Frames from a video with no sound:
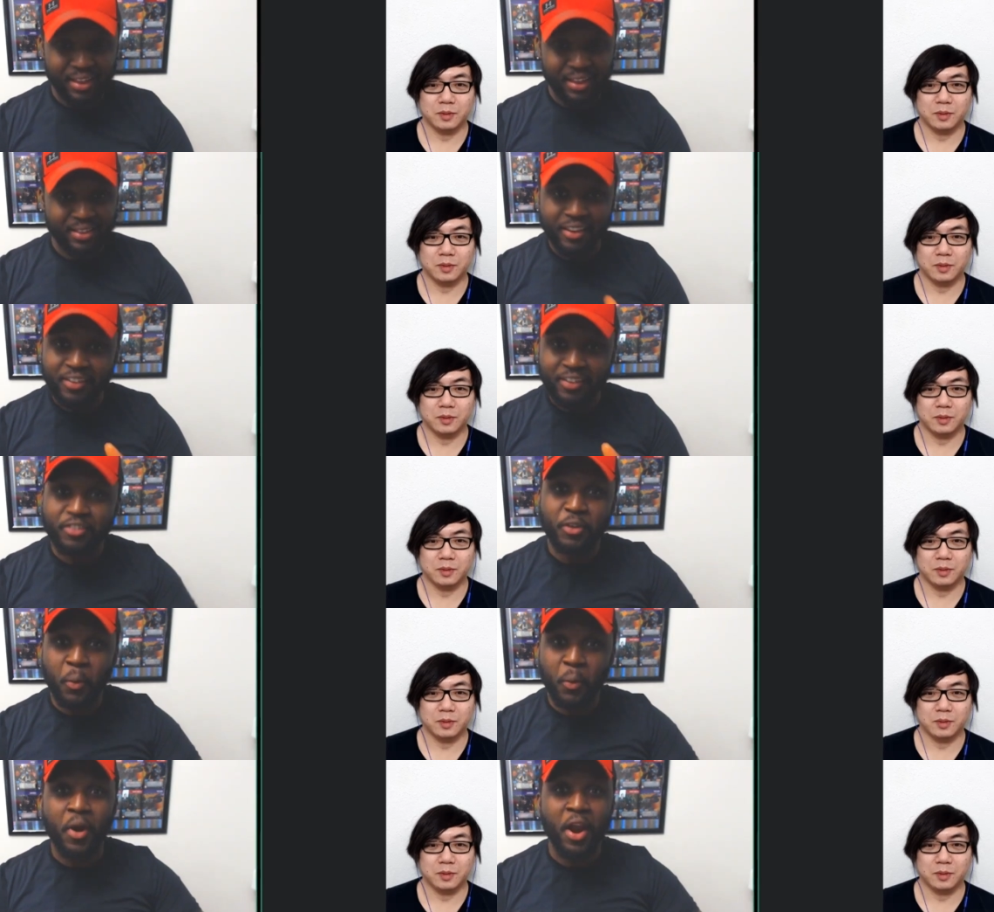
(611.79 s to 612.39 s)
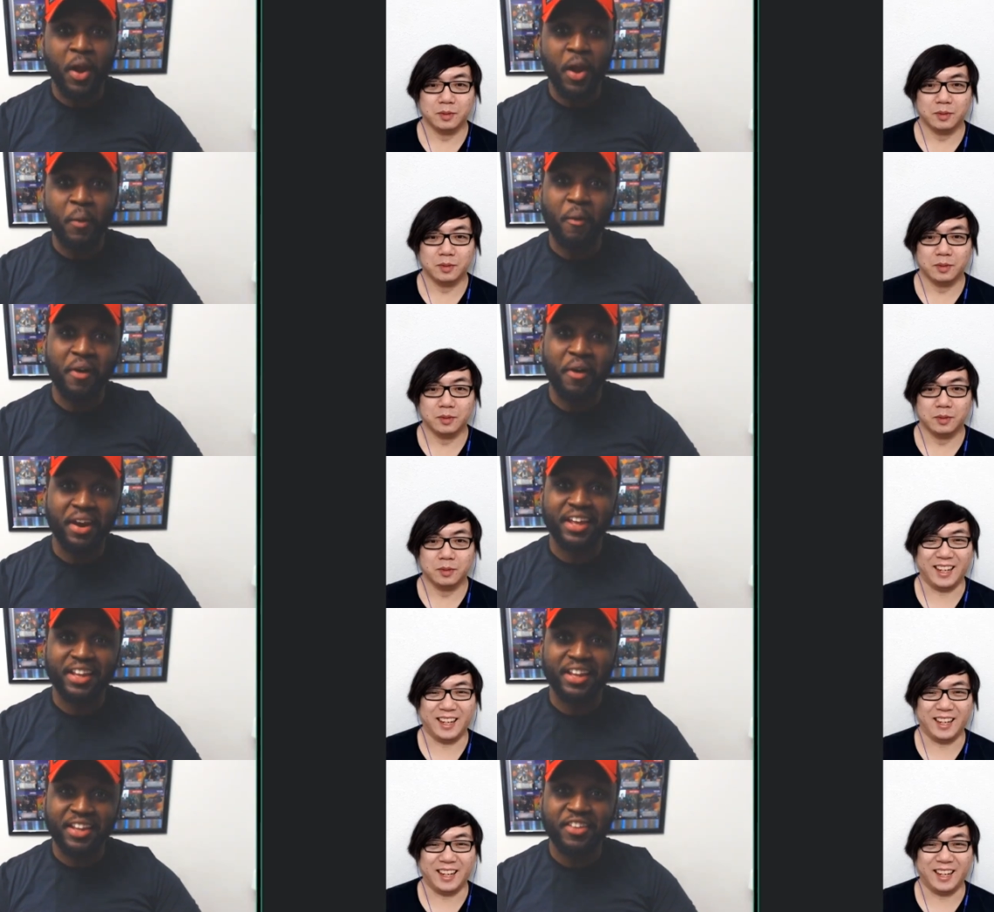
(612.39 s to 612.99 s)
Speaker 1: "This is the one I
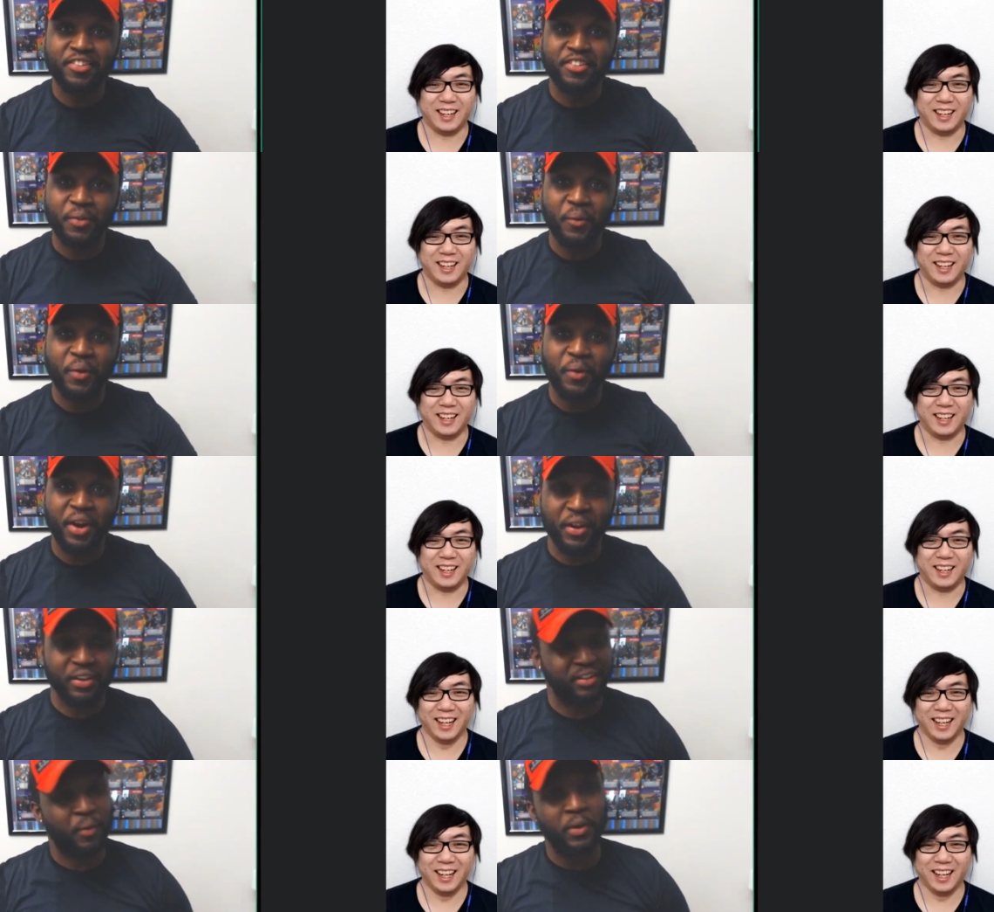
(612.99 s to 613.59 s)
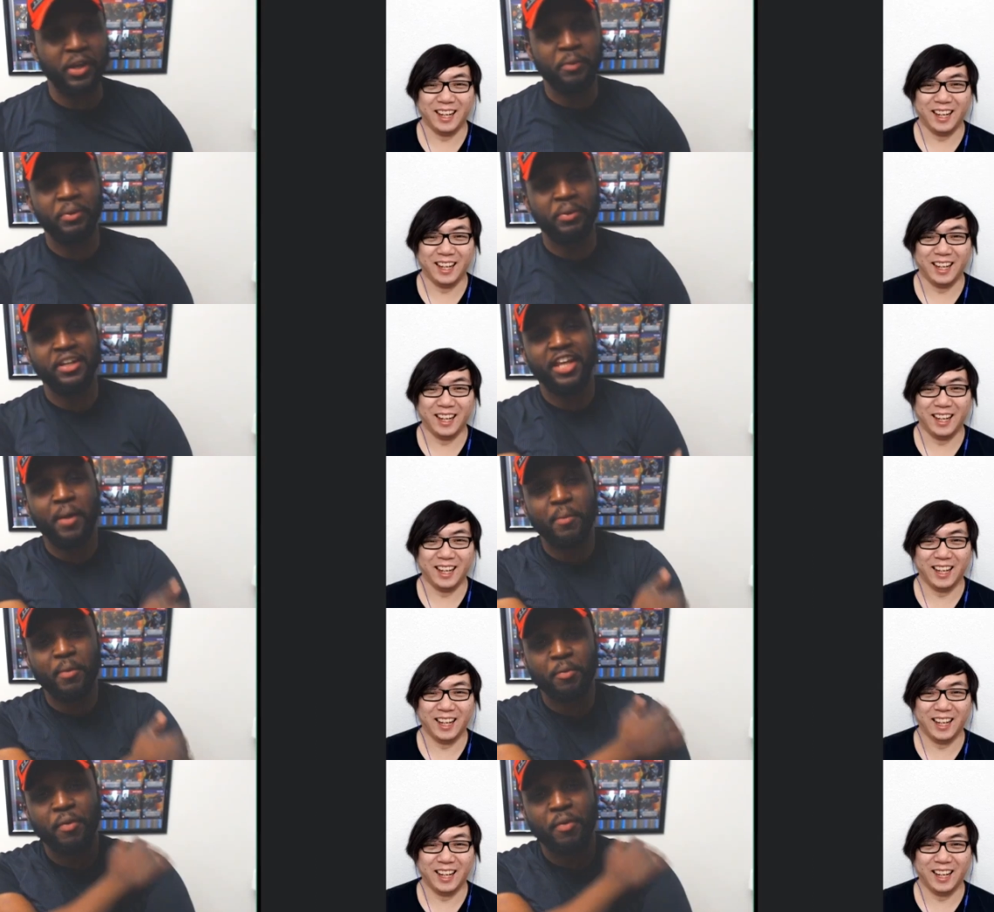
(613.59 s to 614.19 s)
wanted. This is the one because I wanted to play
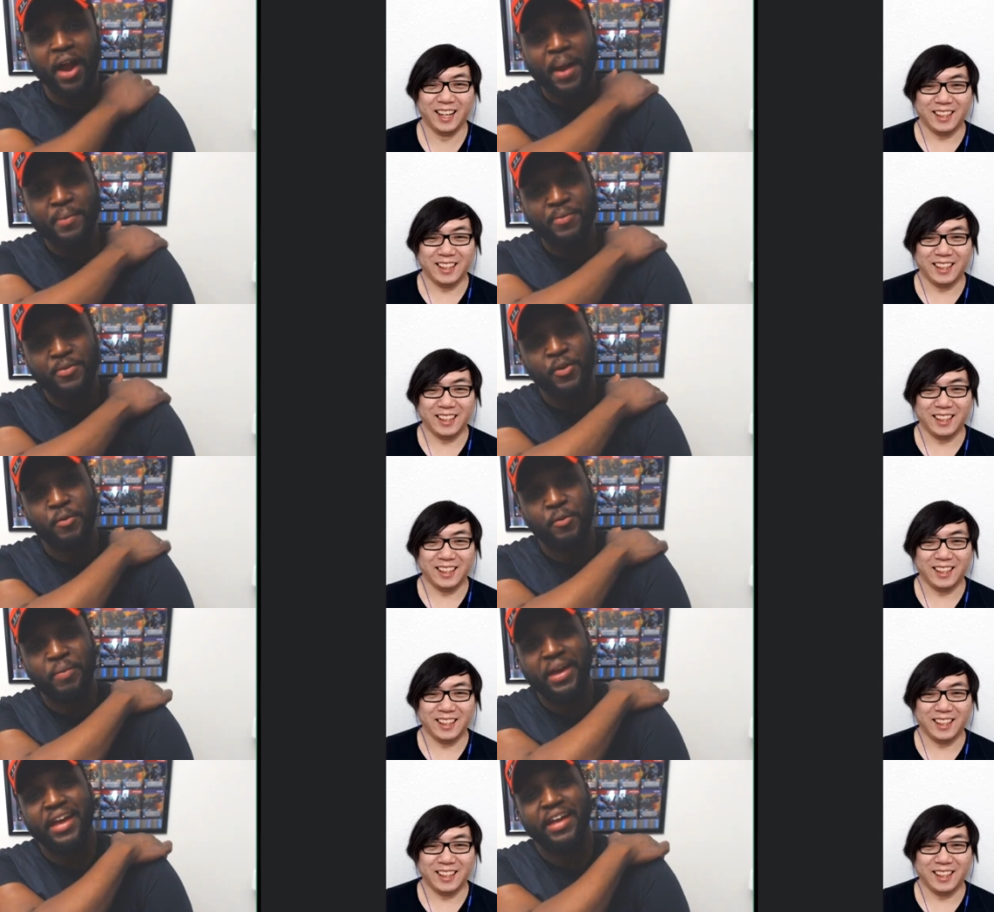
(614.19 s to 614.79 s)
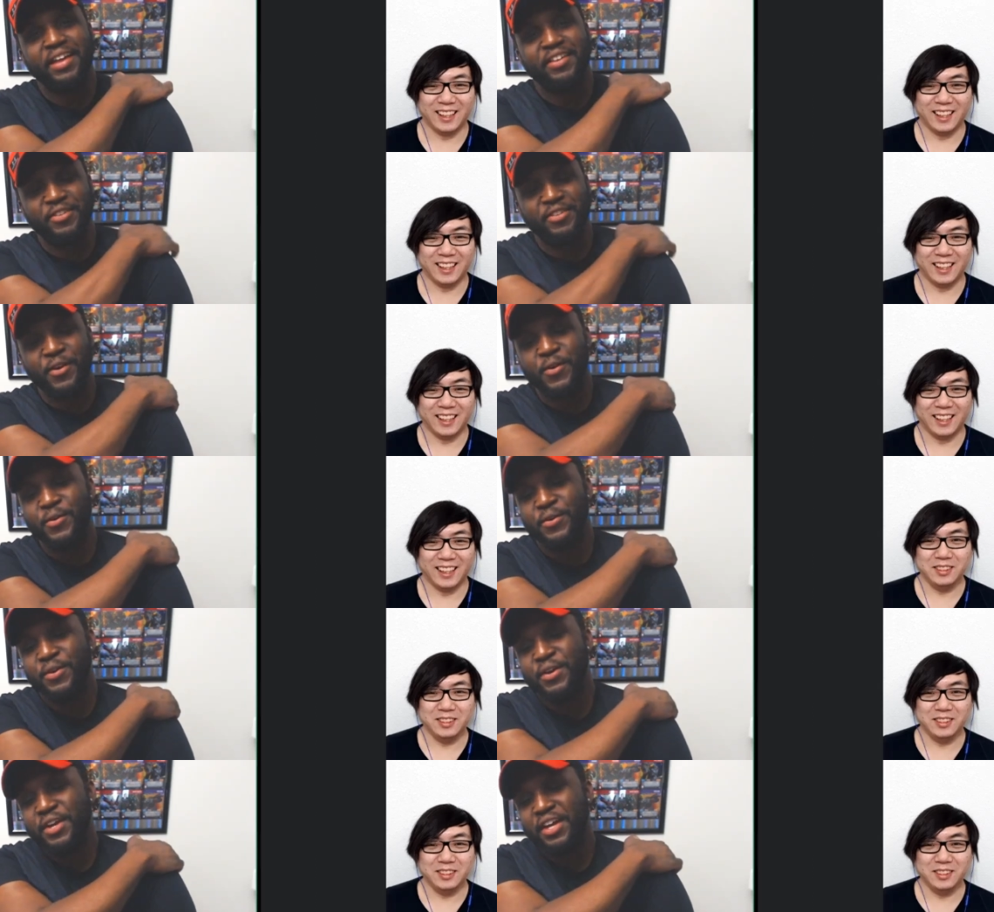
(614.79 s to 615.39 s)
Double Prime so bad."
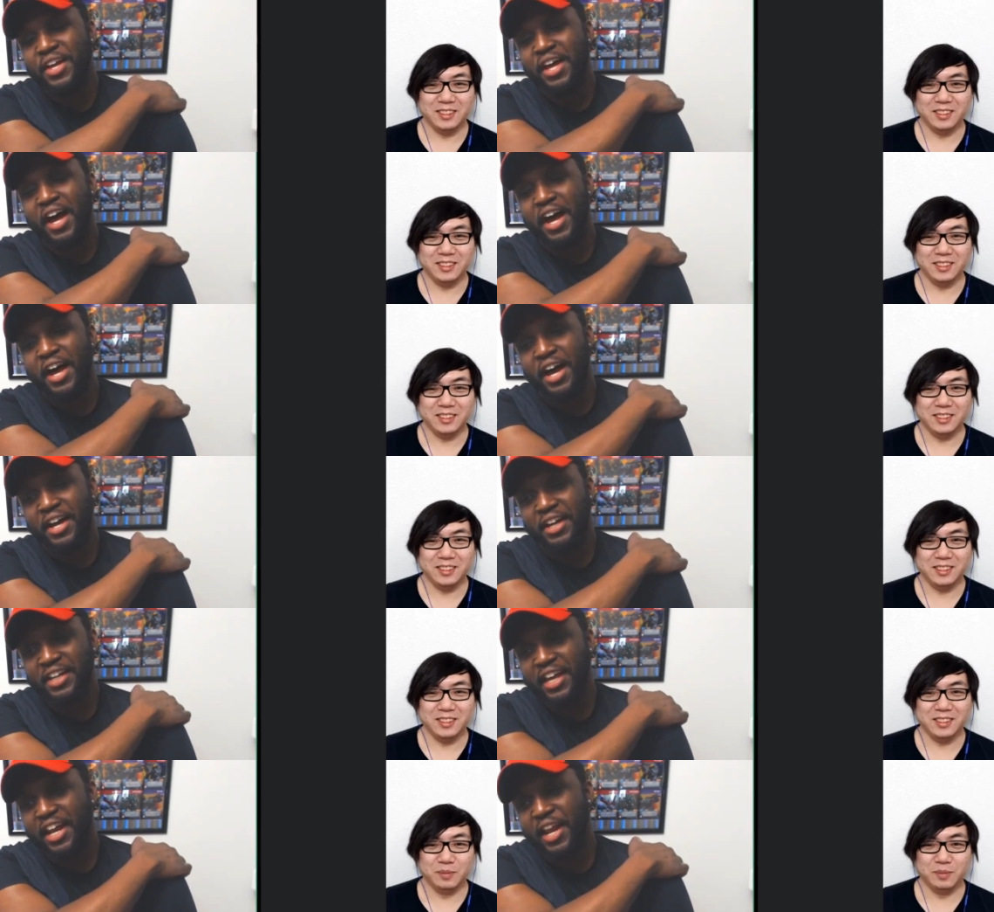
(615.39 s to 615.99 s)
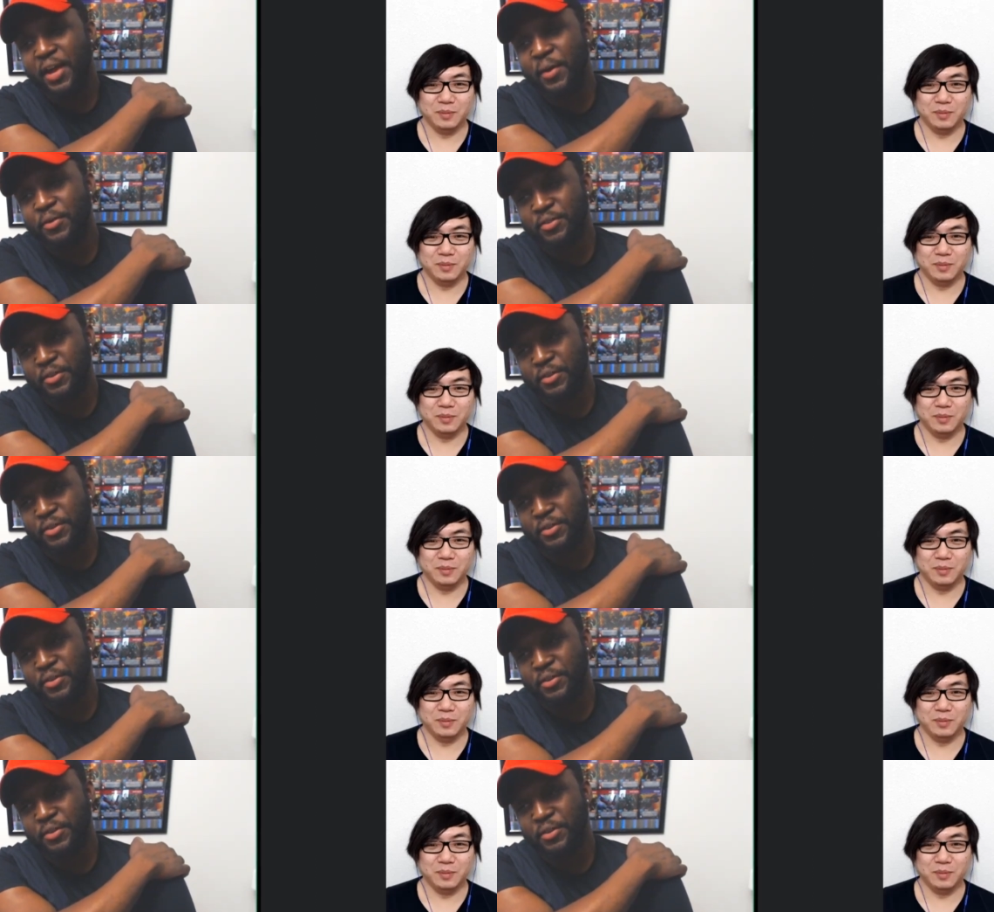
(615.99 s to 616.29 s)
So, uh, yeah, that was